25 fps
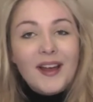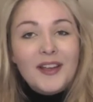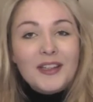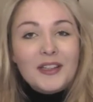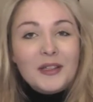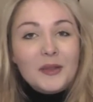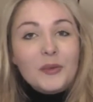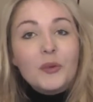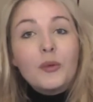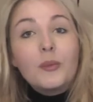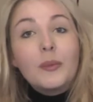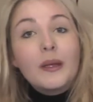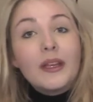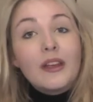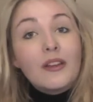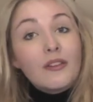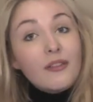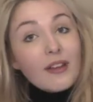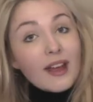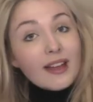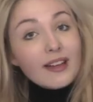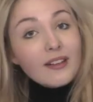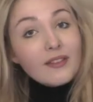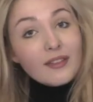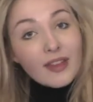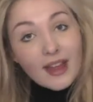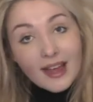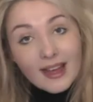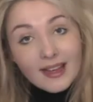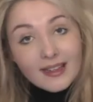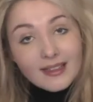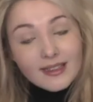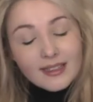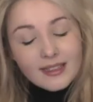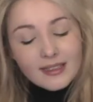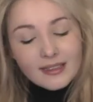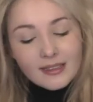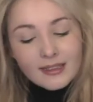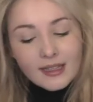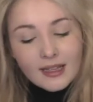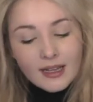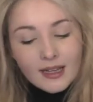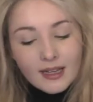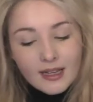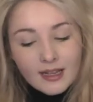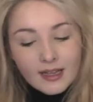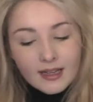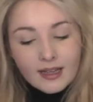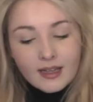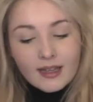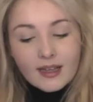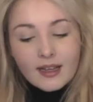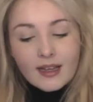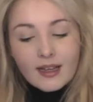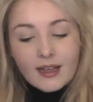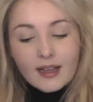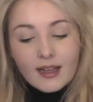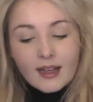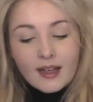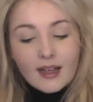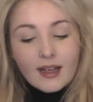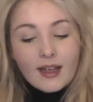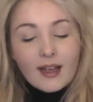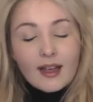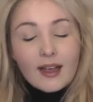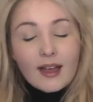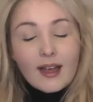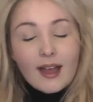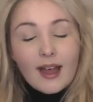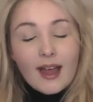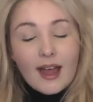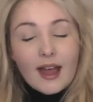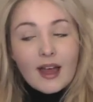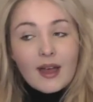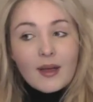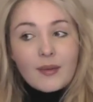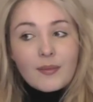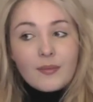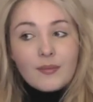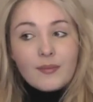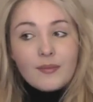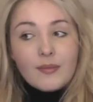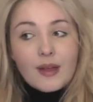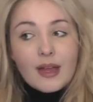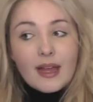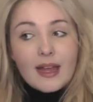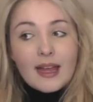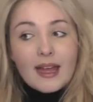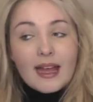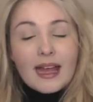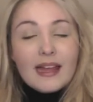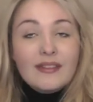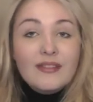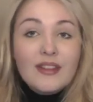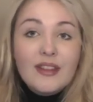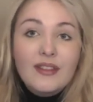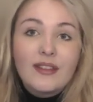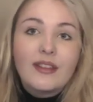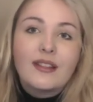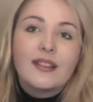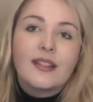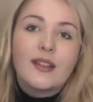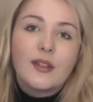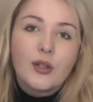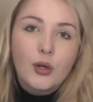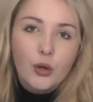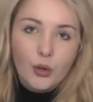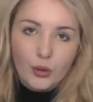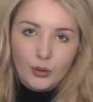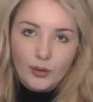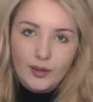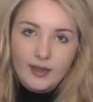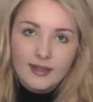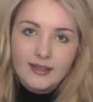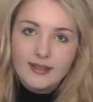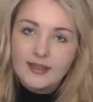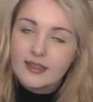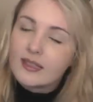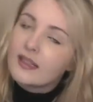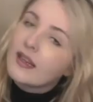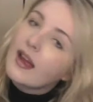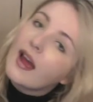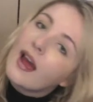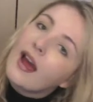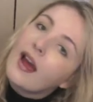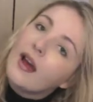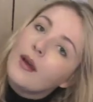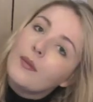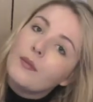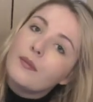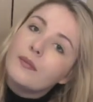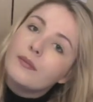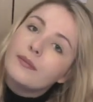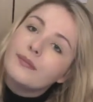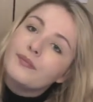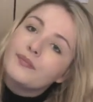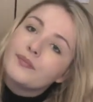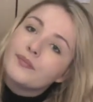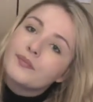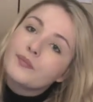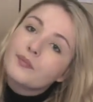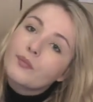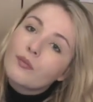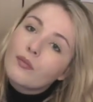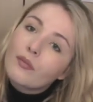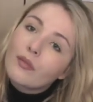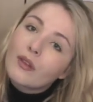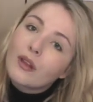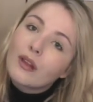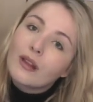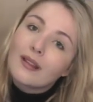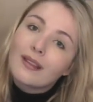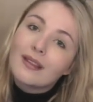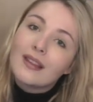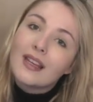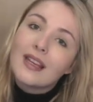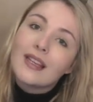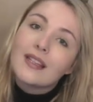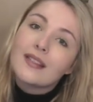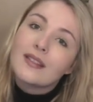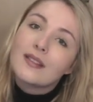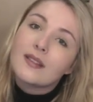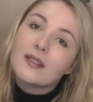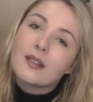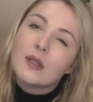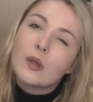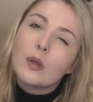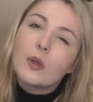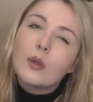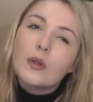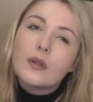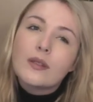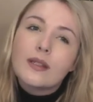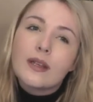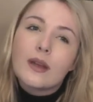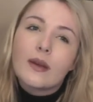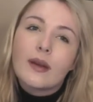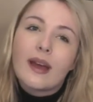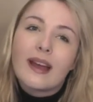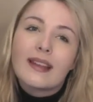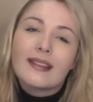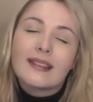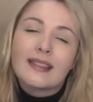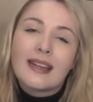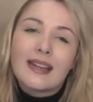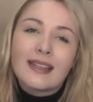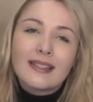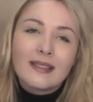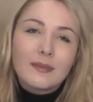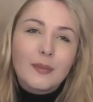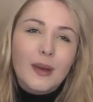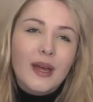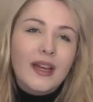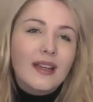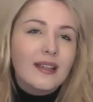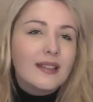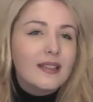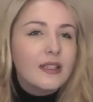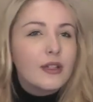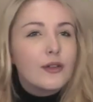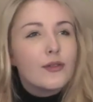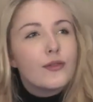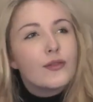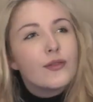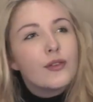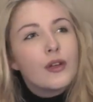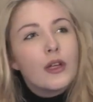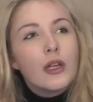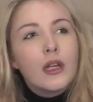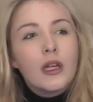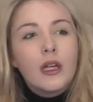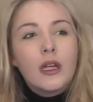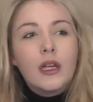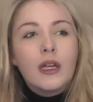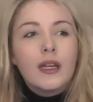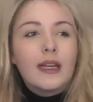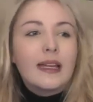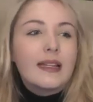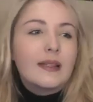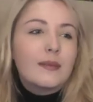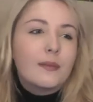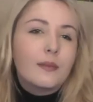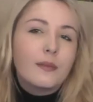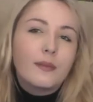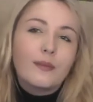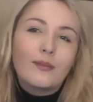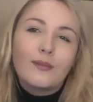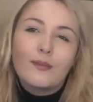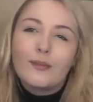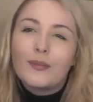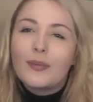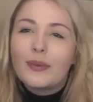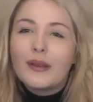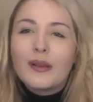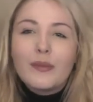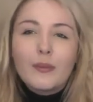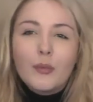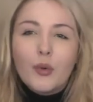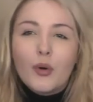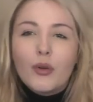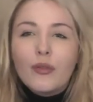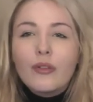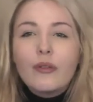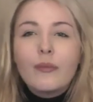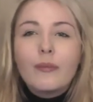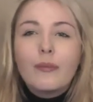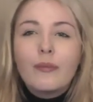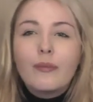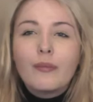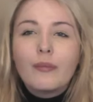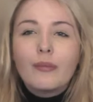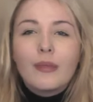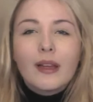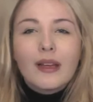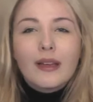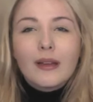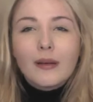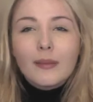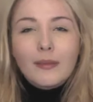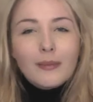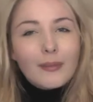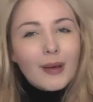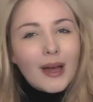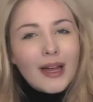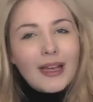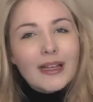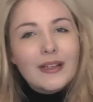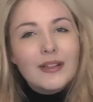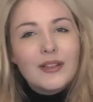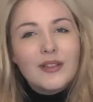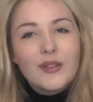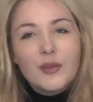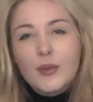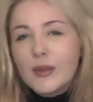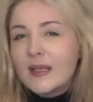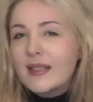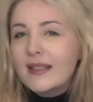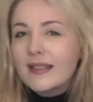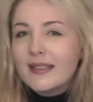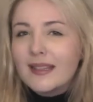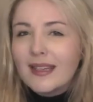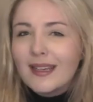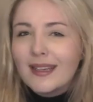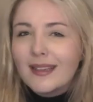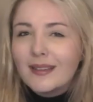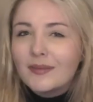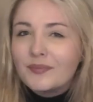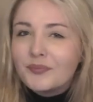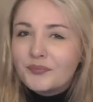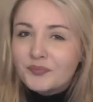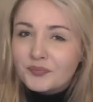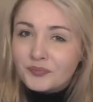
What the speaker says: you will be a fan of that. And then there's The Tourist. This also has an aspect of, it's a bit more of a mind twister.